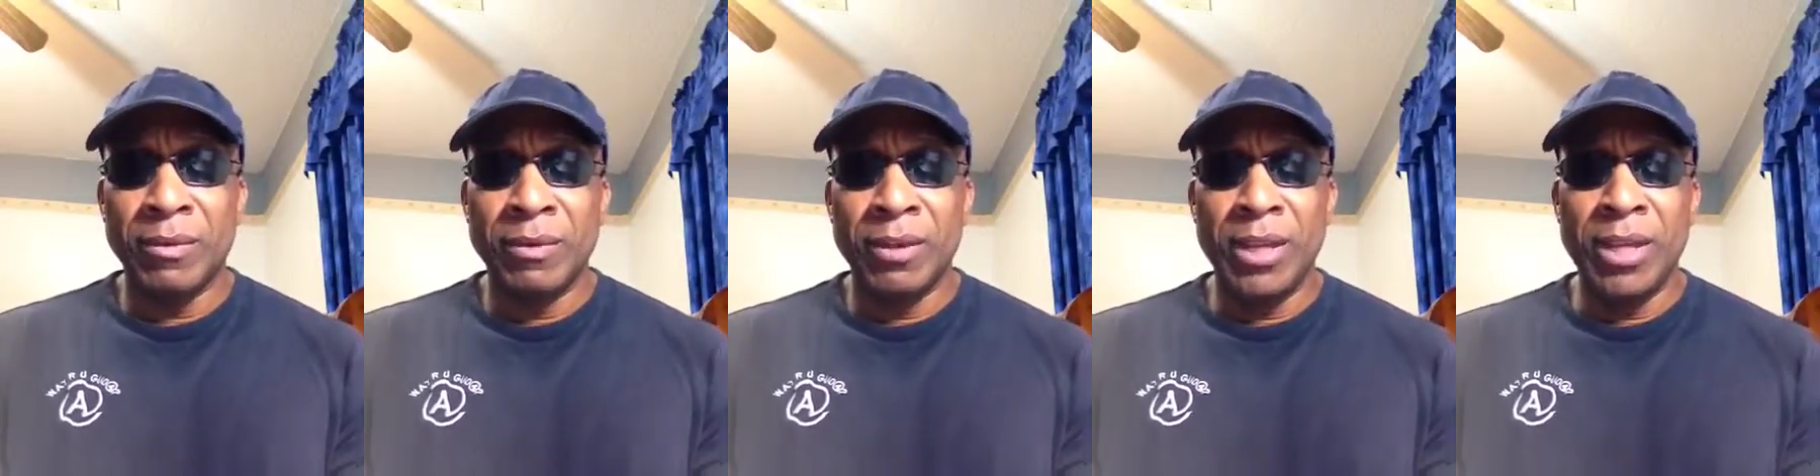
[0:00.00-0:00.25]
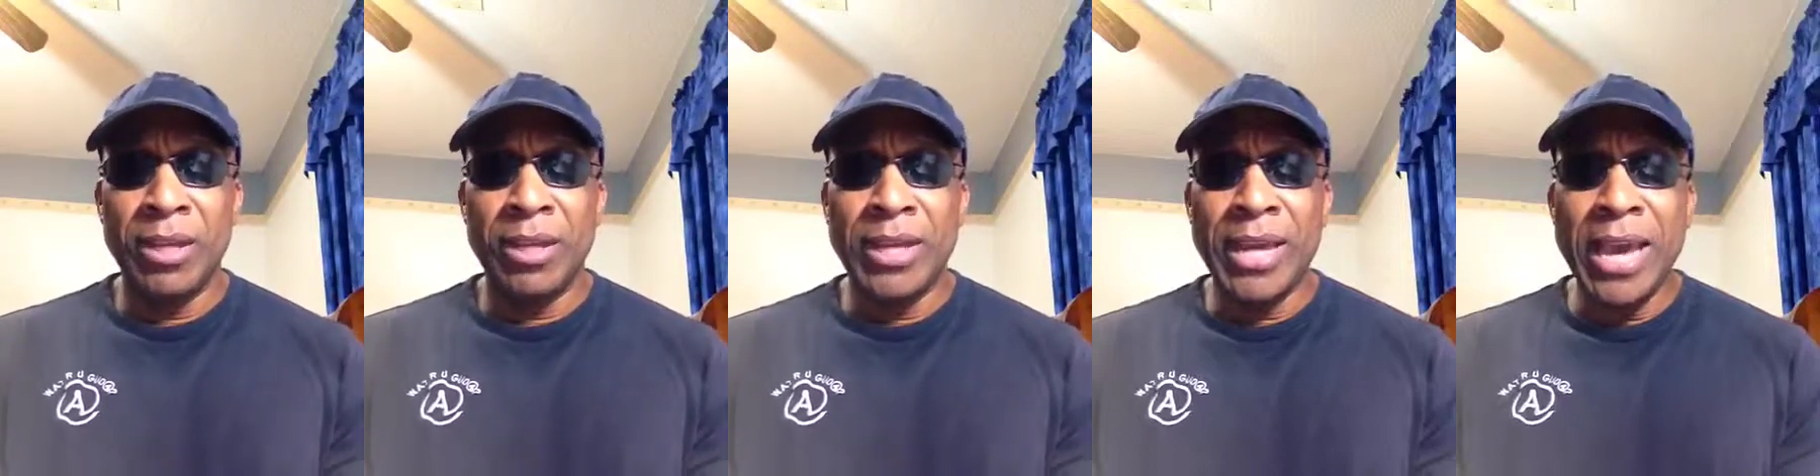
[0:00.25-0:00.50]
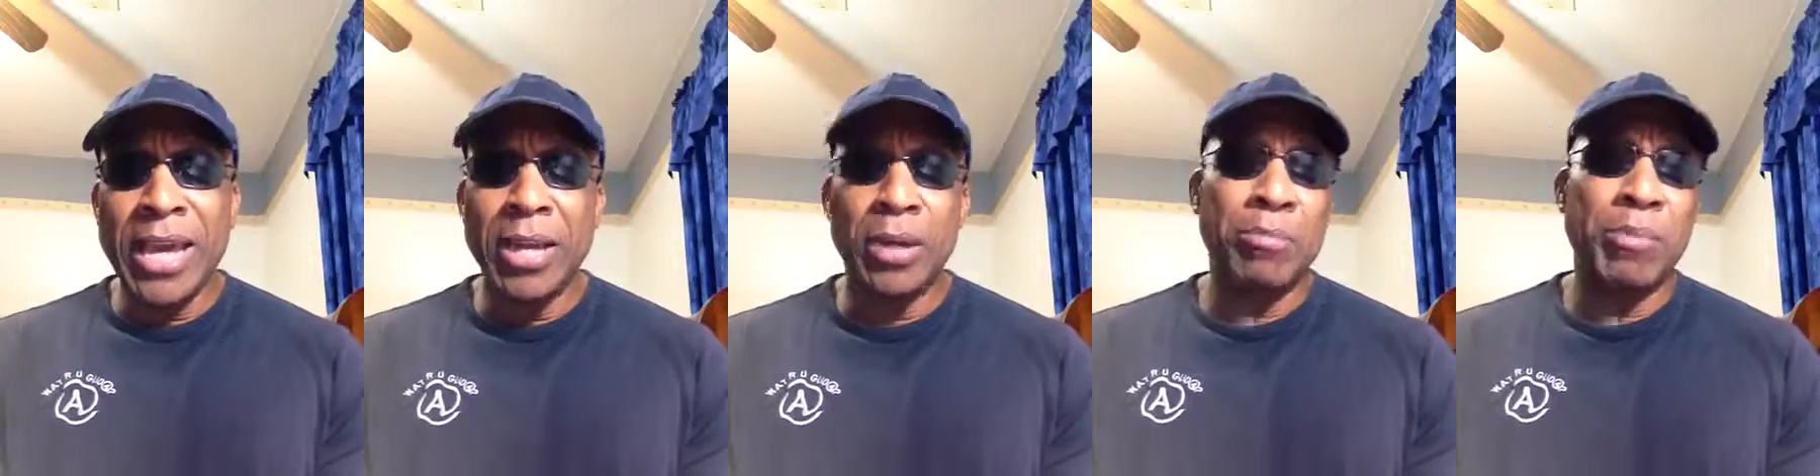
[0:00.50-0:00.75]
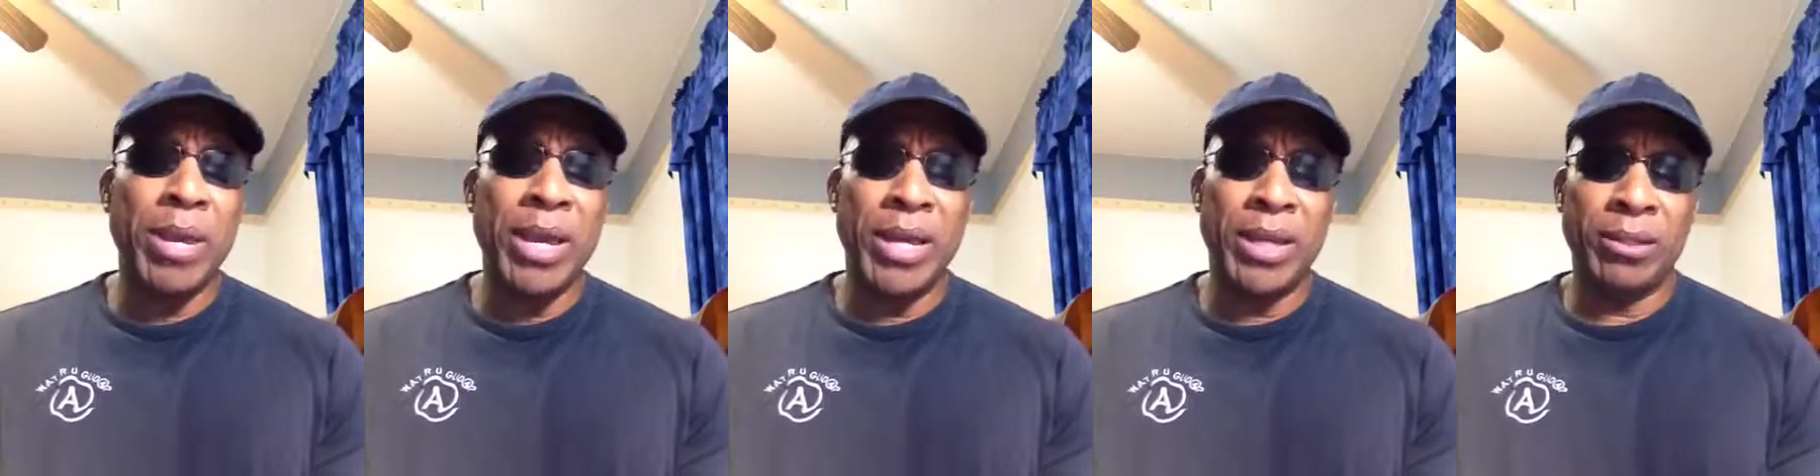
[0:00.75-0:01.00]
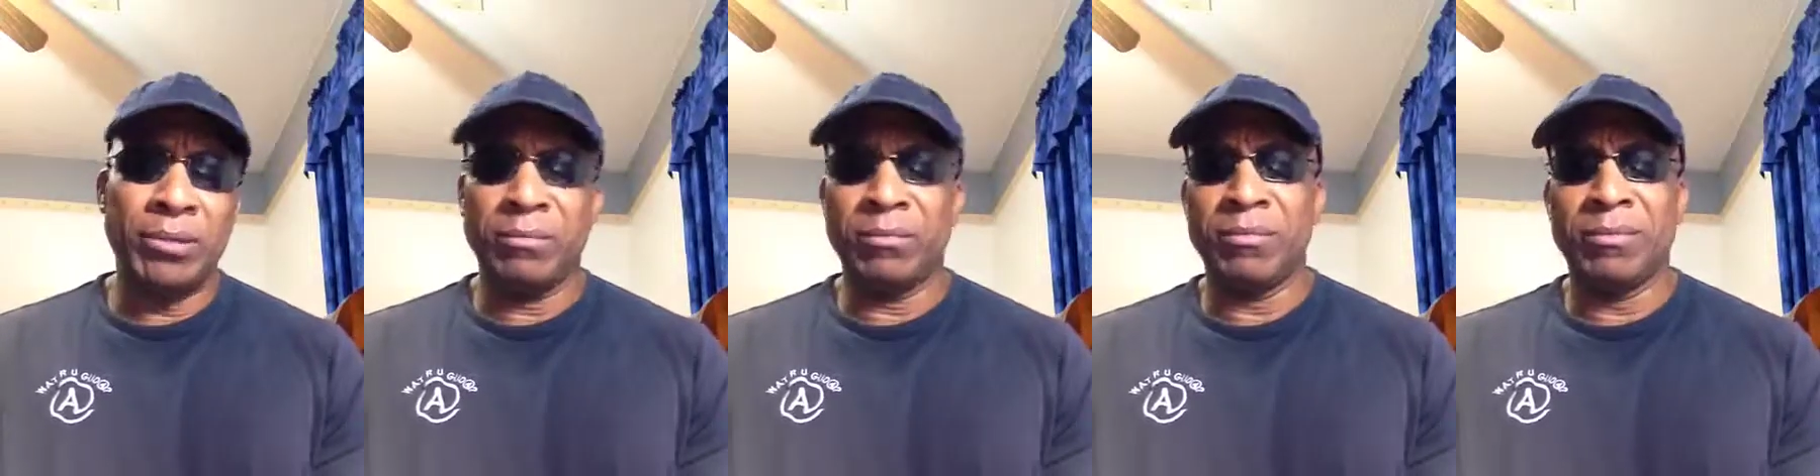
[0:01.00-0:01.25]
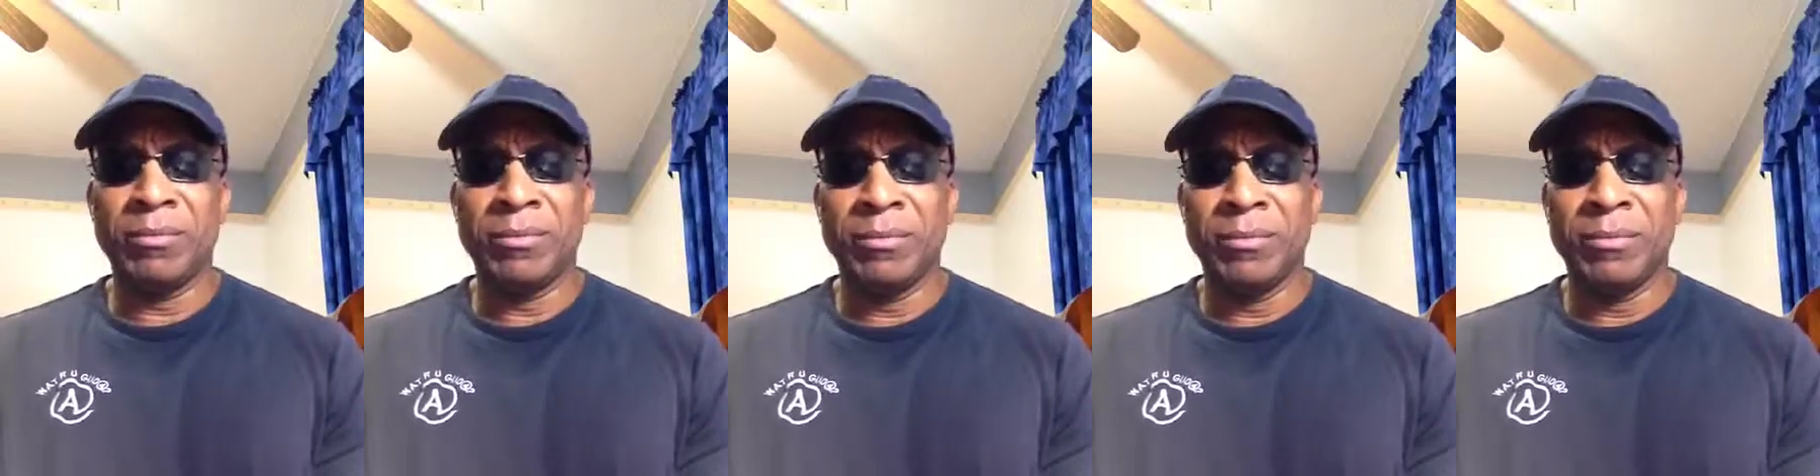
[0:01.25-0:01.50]
He gator bait.
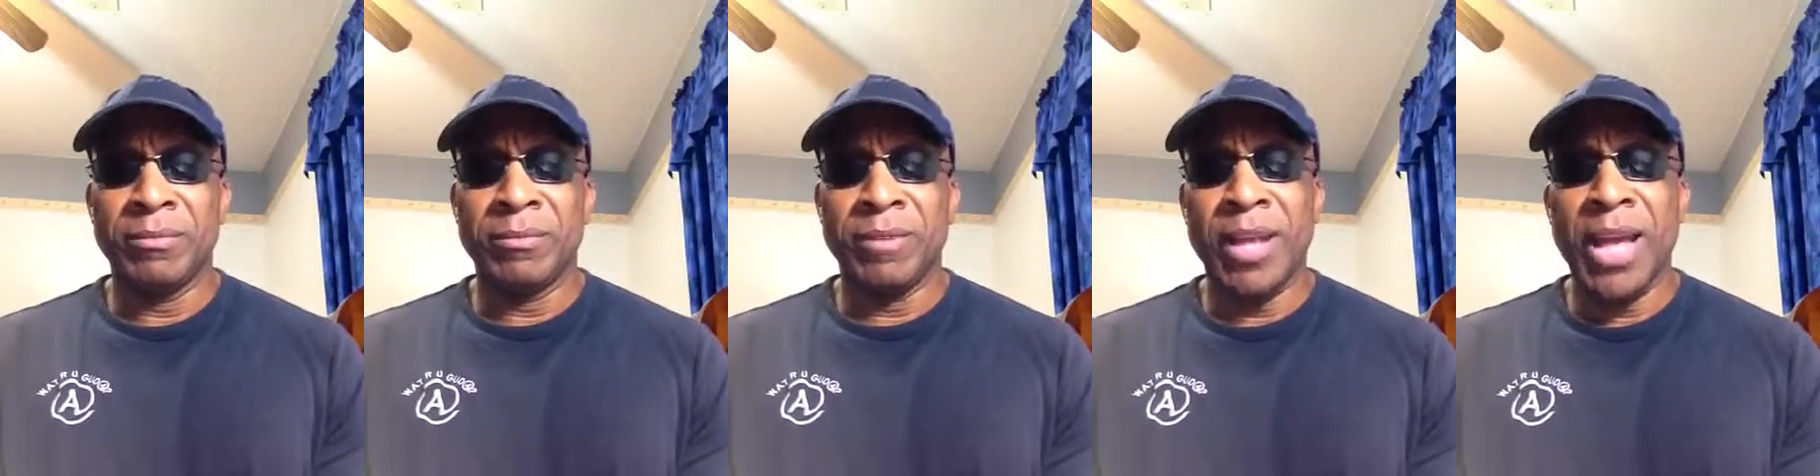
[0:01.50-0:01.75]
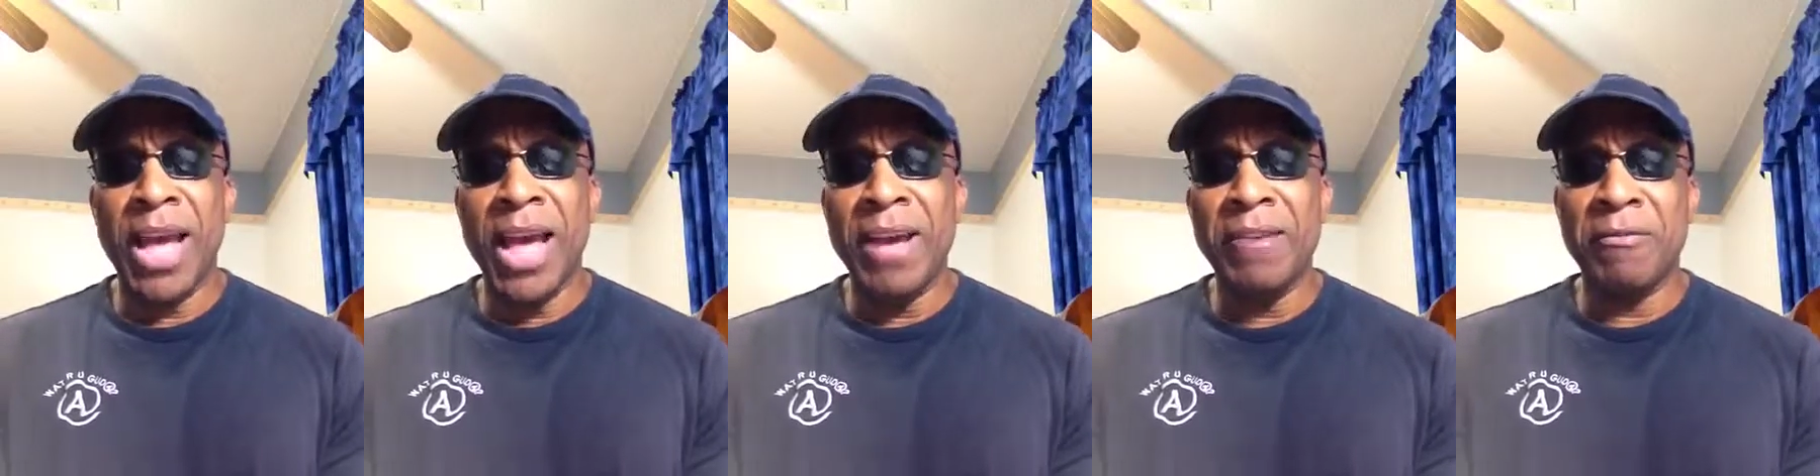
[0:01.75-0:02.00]
I